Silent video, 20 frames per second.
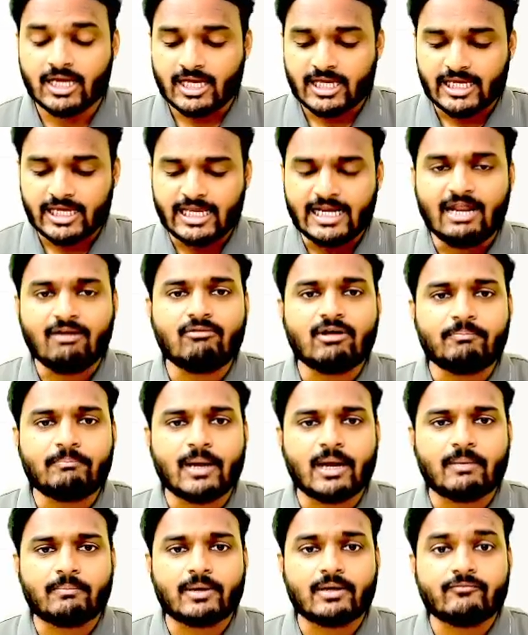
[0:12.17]
In our
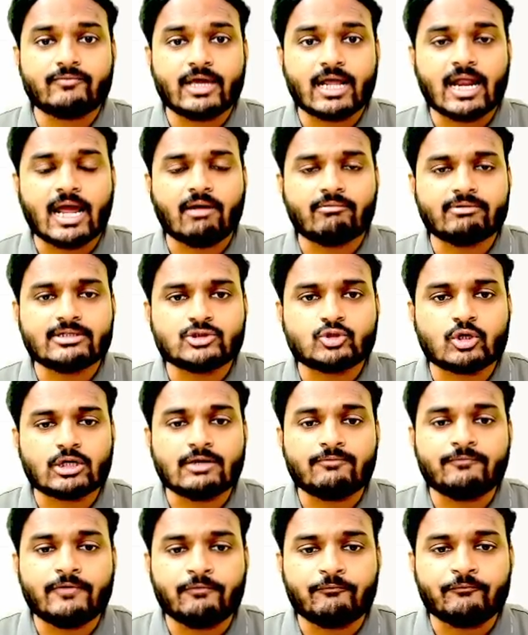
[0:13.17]
paper we are having total
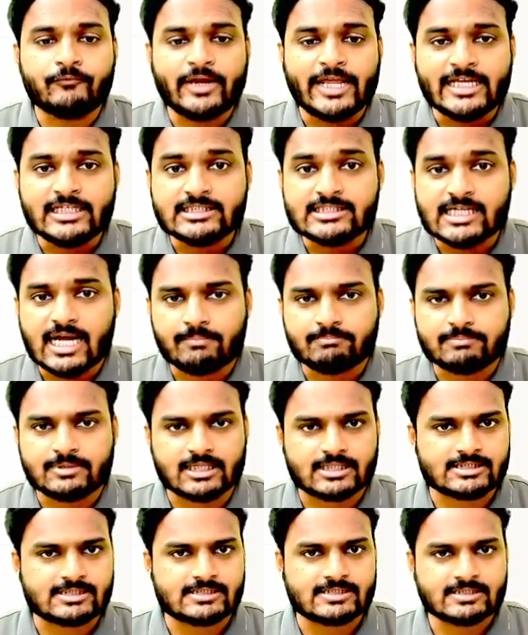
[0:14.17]
15
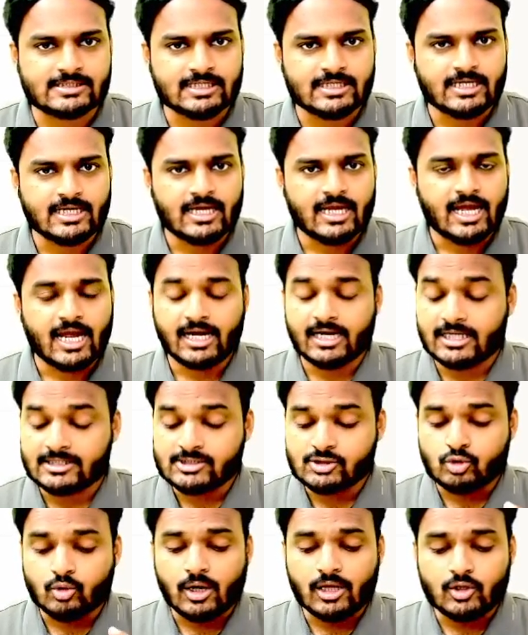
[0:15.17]
chapters, and as
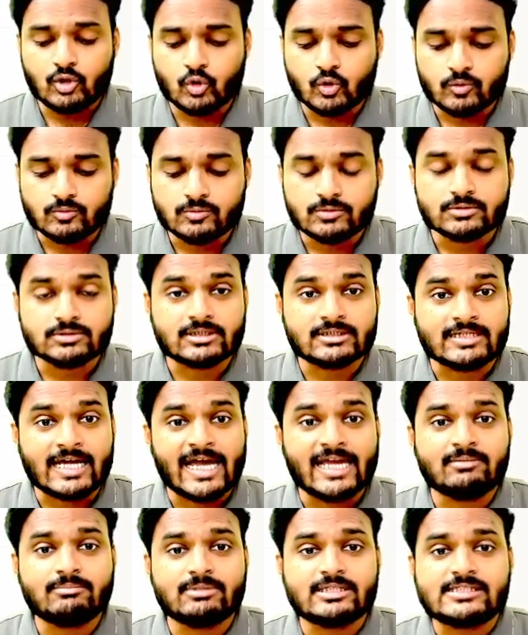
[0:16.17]
you all know the
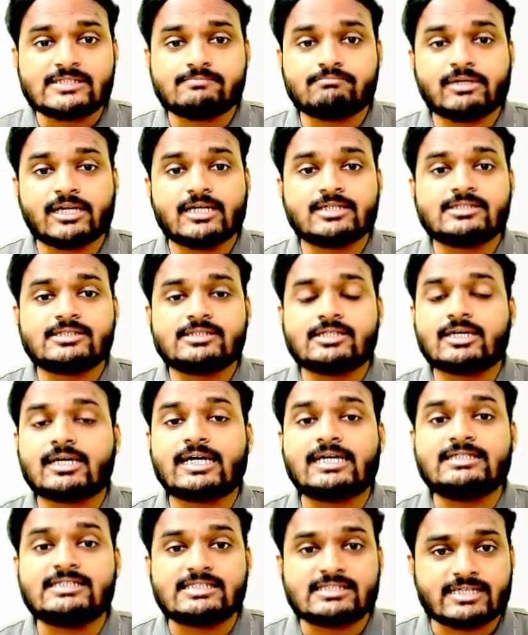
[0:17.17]
time is biggest
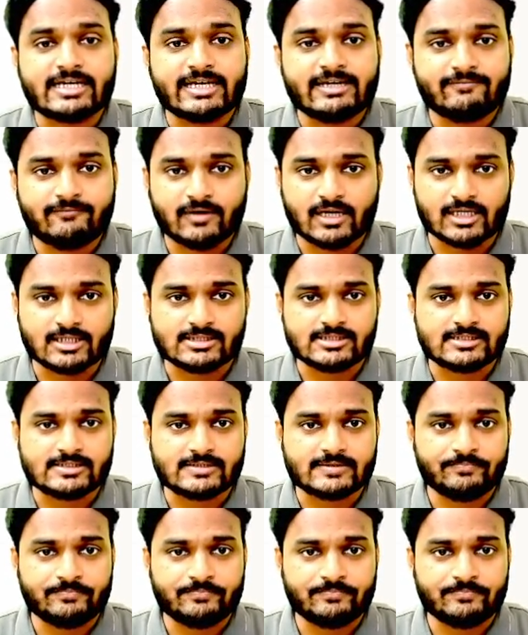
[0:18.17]
constraint for us.